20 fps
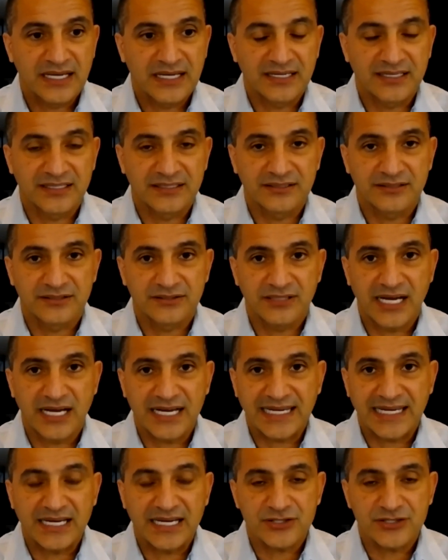and
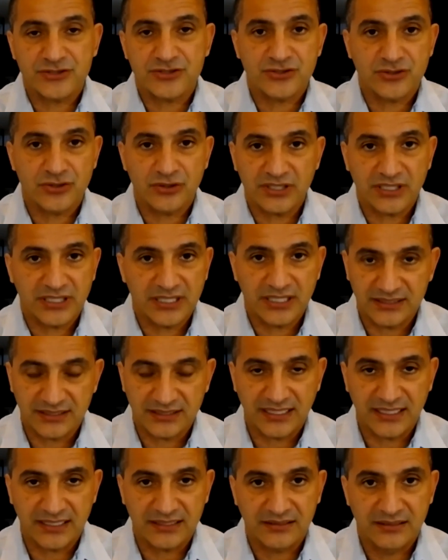I can't
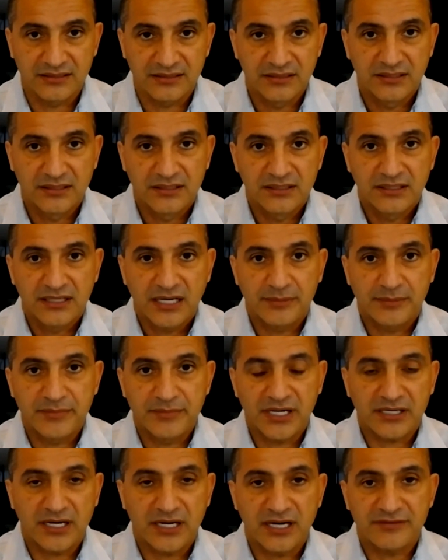shortcut that. I'm
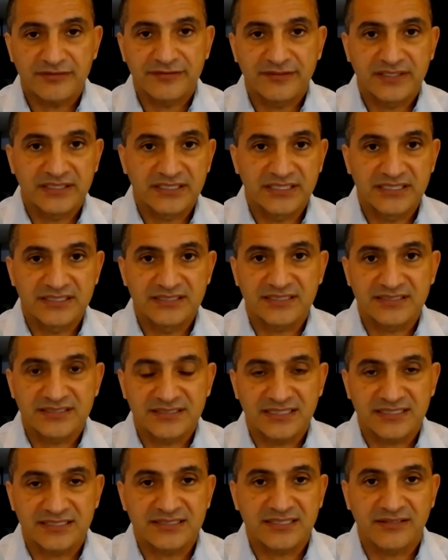not offering these at
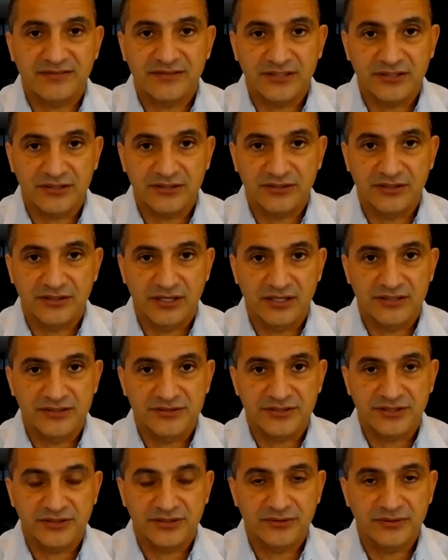
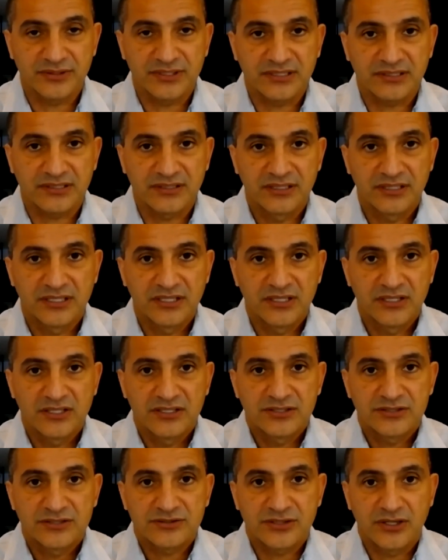$600-700 a unit.
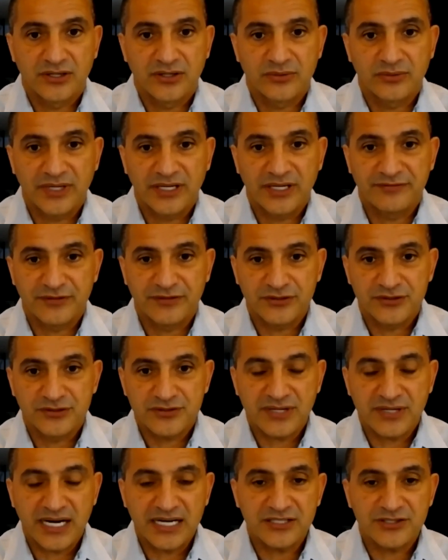So if you're
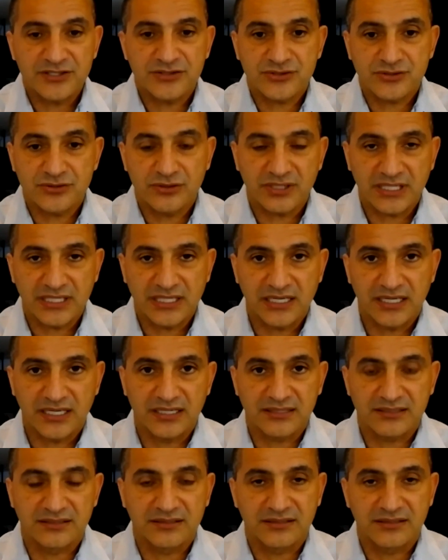trying to
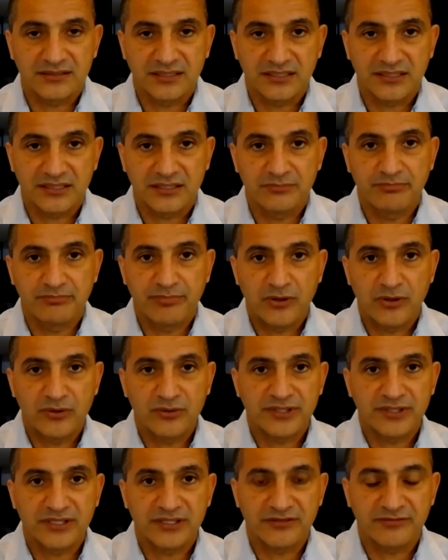shortcut the
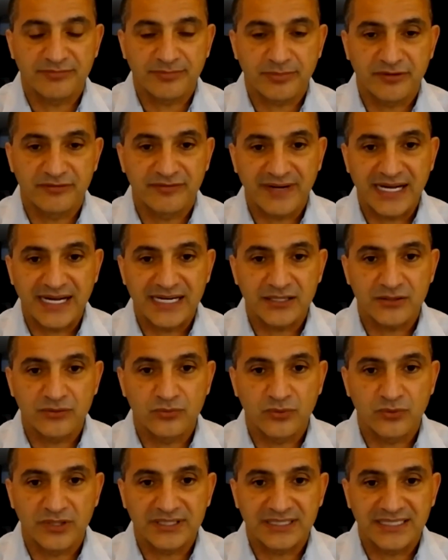component of
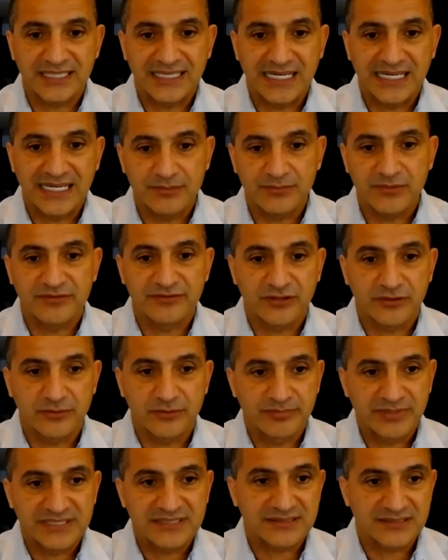providing what the name of your
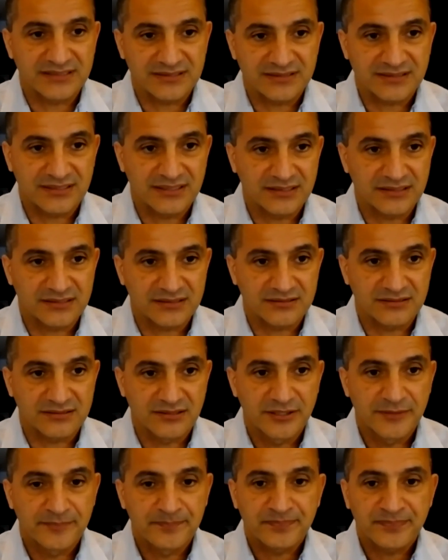business
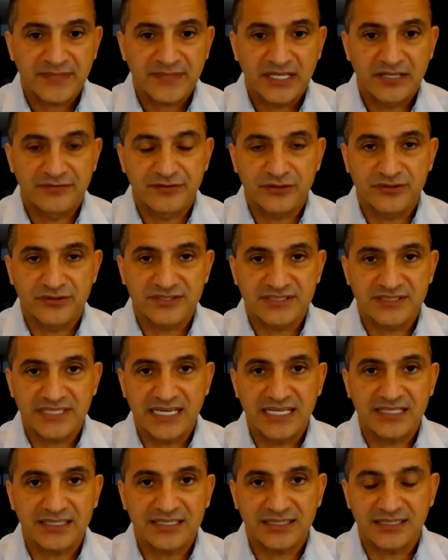is, if you're
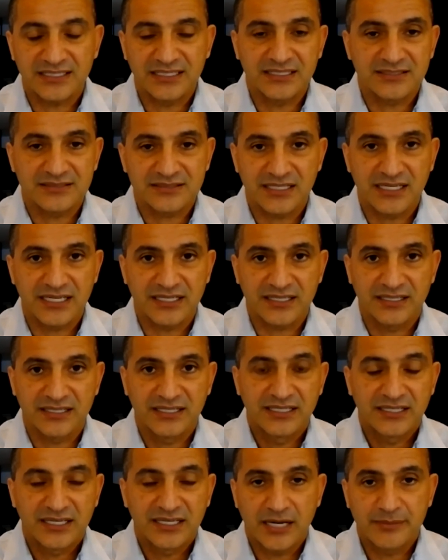saying things like,
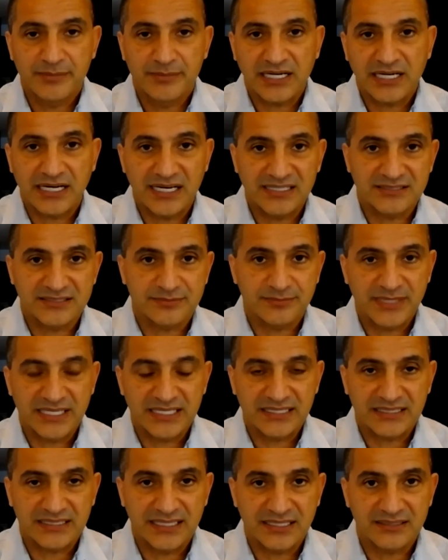I'm a
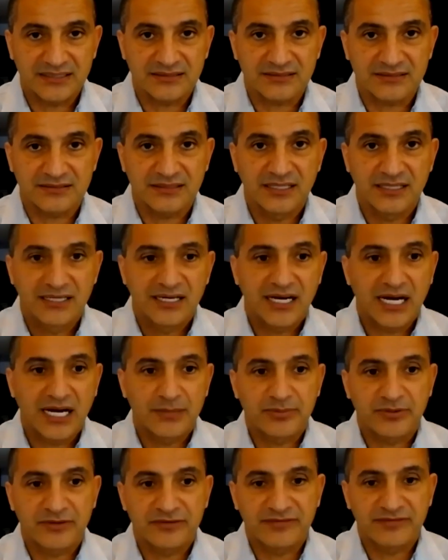cosmetic dentist,
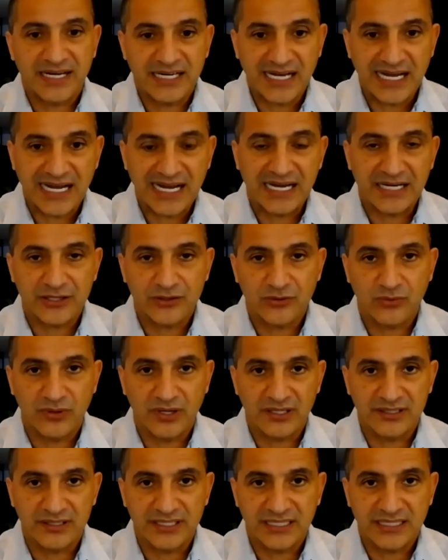I provide high
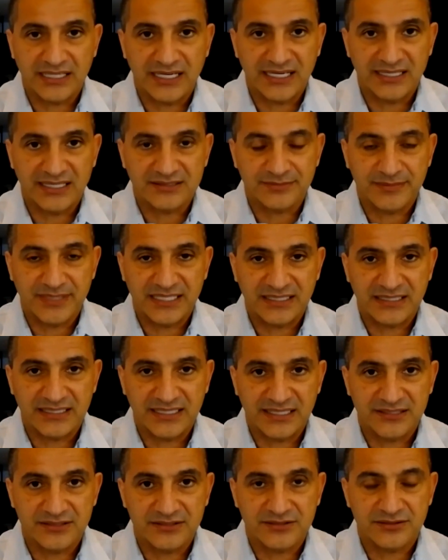quality cosmetic
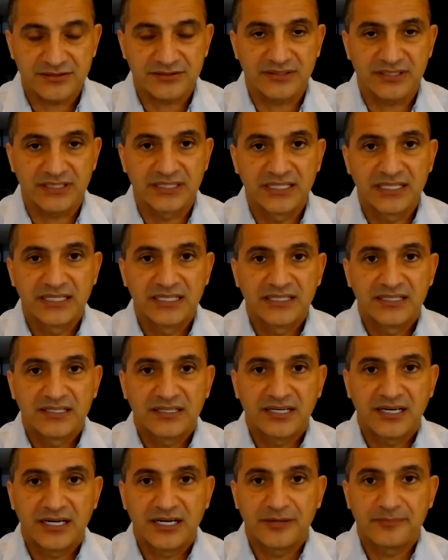dentistry,
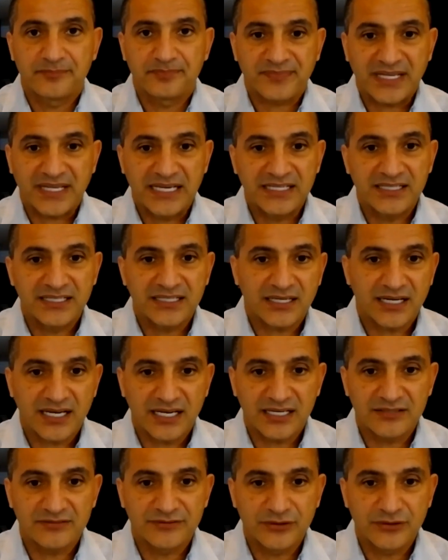any
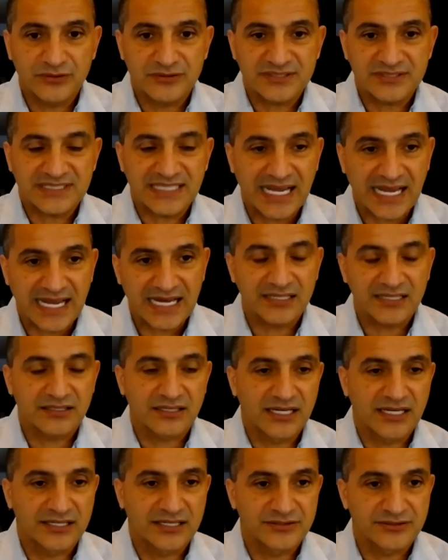kind of those
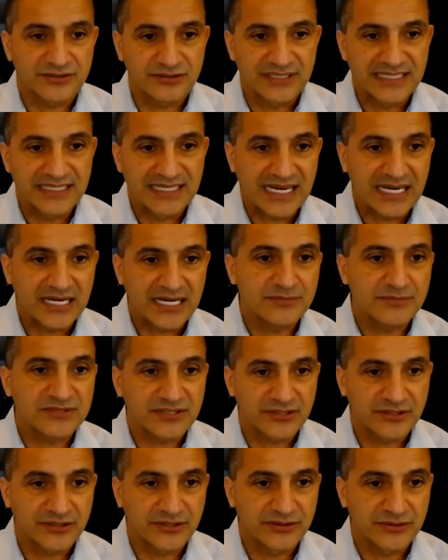taglines or names
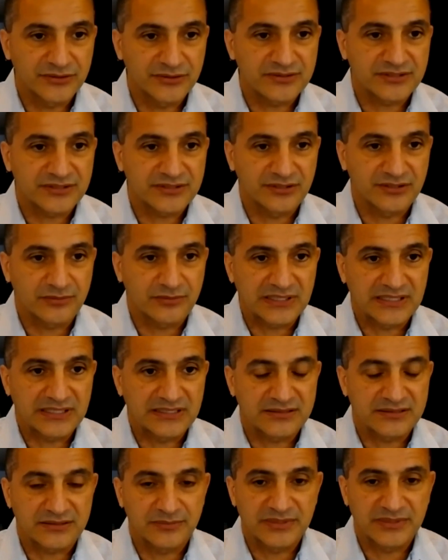that are used in your
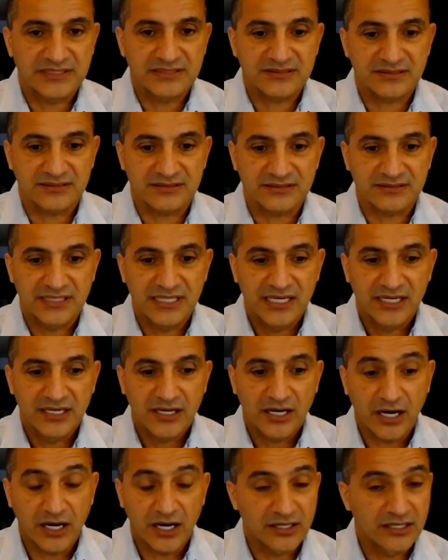place of business,
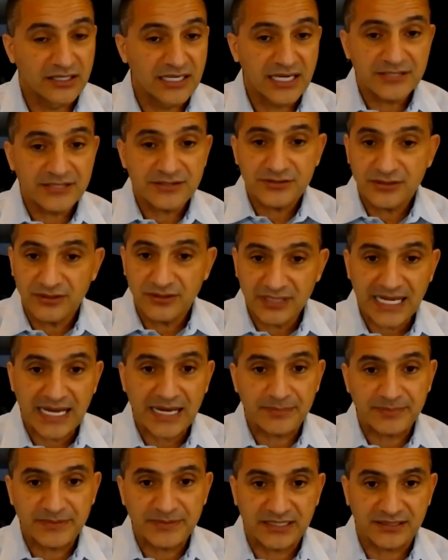unless you're a
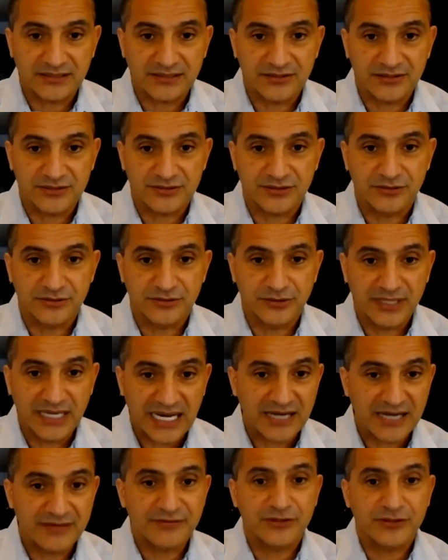lab technician or you
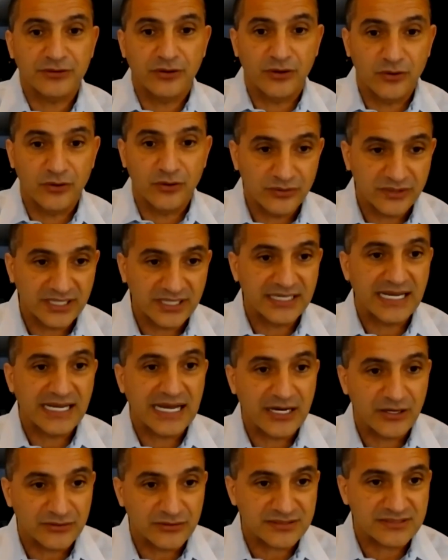have your own
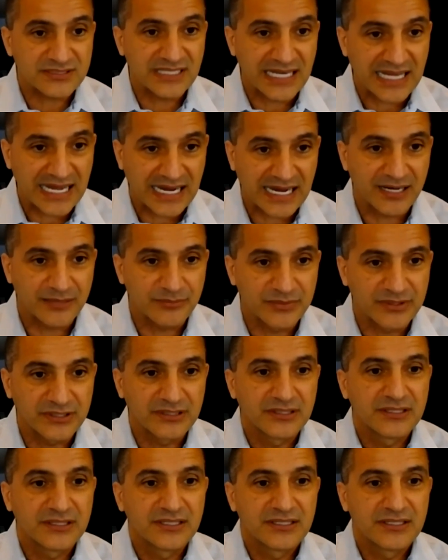in-house lab